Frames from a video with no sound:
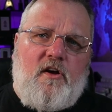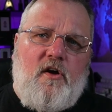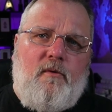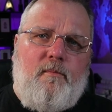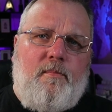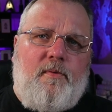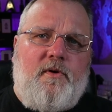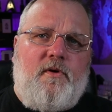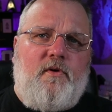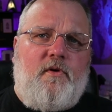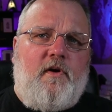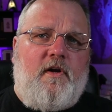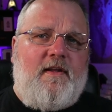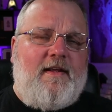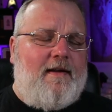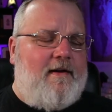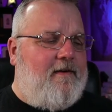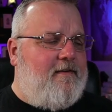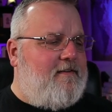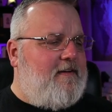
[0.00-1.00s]
opioid
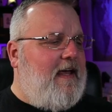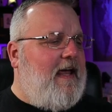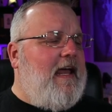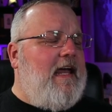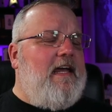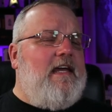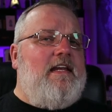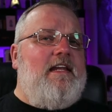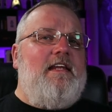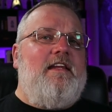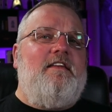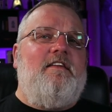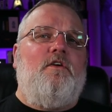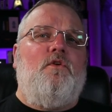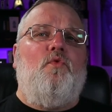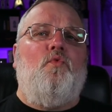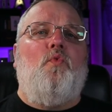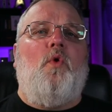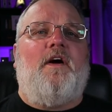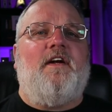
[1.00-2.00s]
that is 80
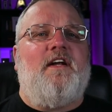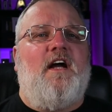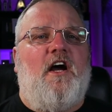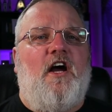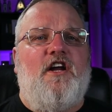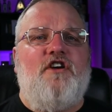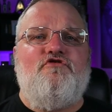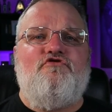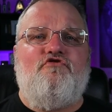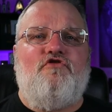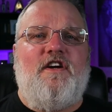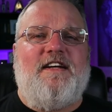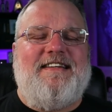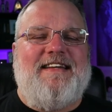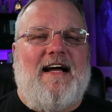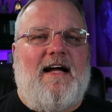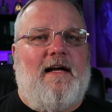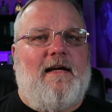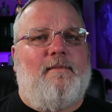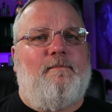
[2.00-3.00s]
to 100
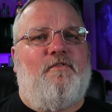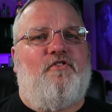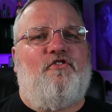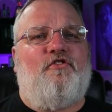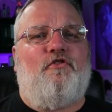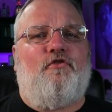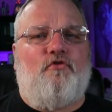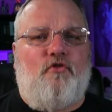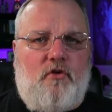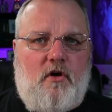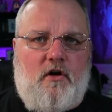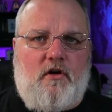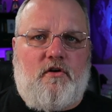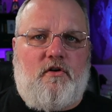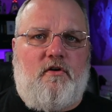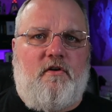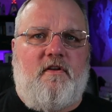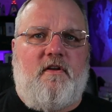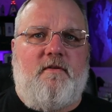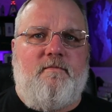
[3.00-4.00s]
times
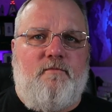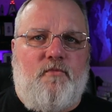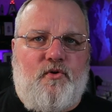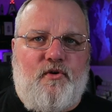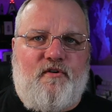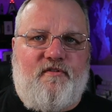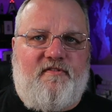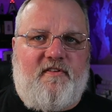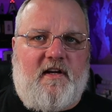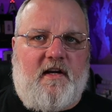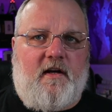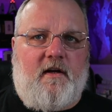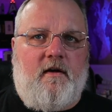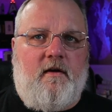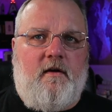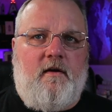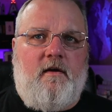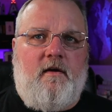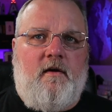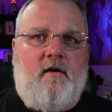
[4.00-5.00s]
stronger than morphine.
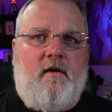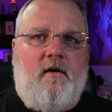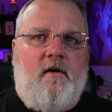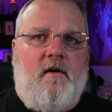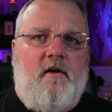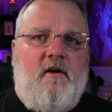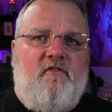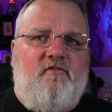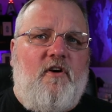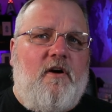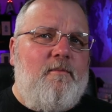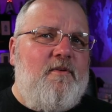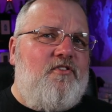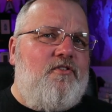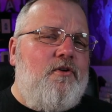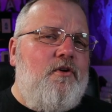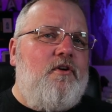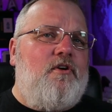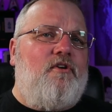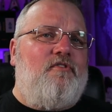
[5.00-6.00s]

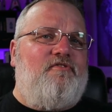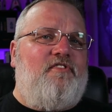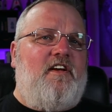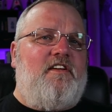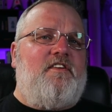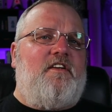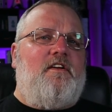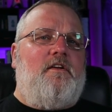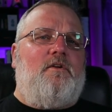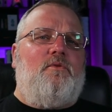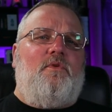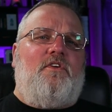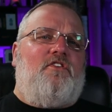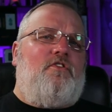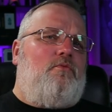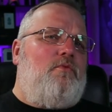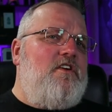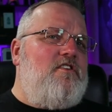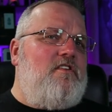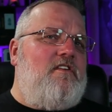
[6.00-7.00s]
Pharmaceutical fentanyl was
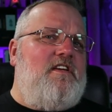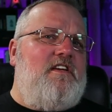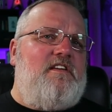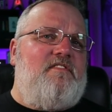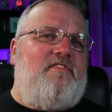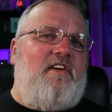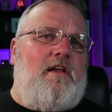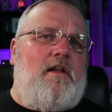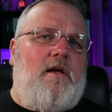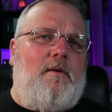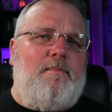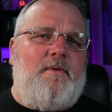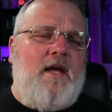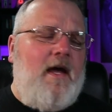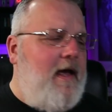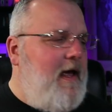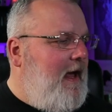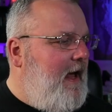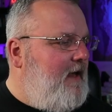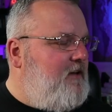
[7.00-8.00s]
originally developed
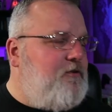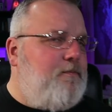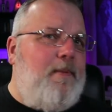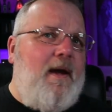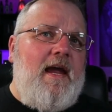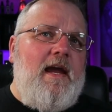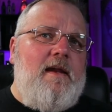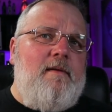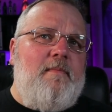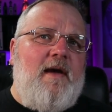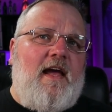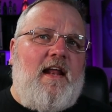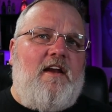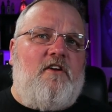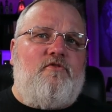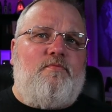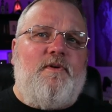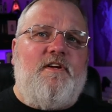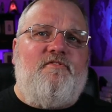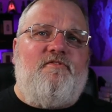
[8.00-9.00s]
as pain
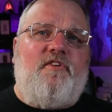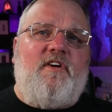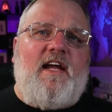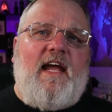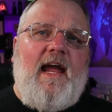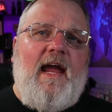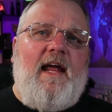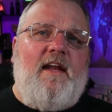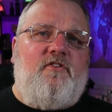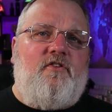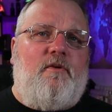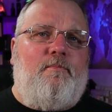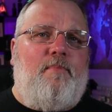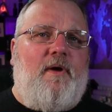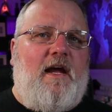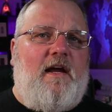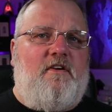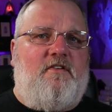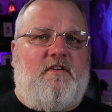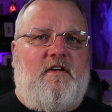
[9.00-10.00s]
management for cancer
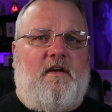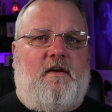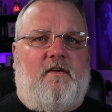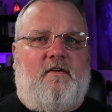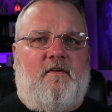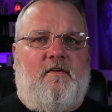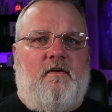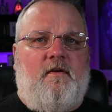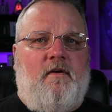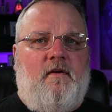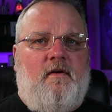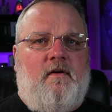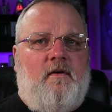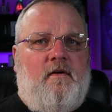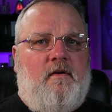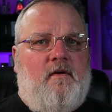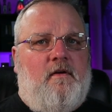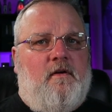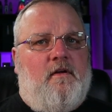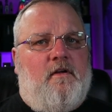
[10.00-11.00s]
patients
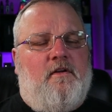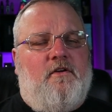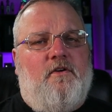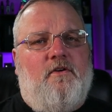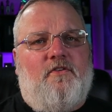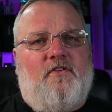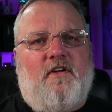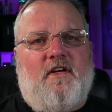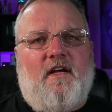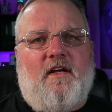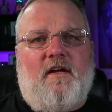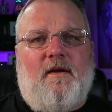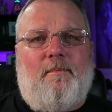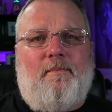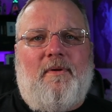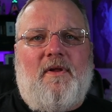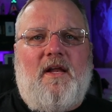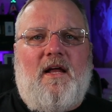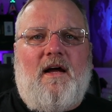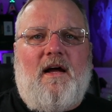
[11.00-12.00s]
using an
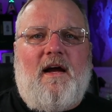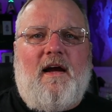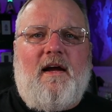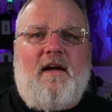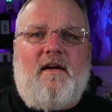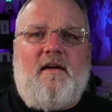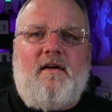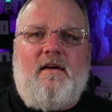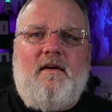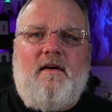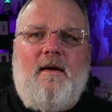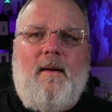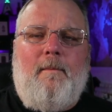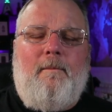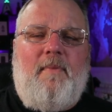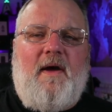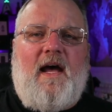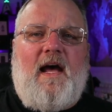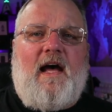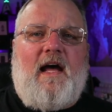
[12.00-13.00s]
applied
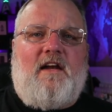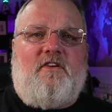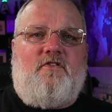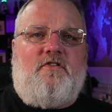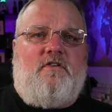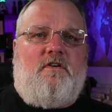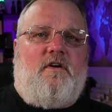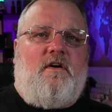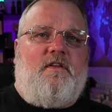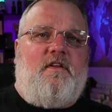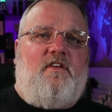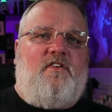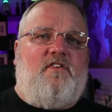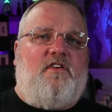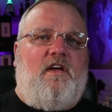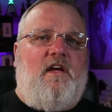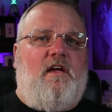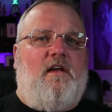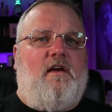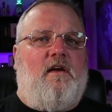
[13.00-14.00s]
patch on the
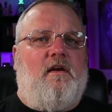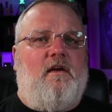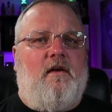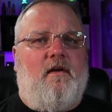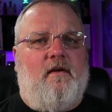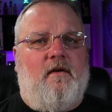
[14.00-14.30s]
skin.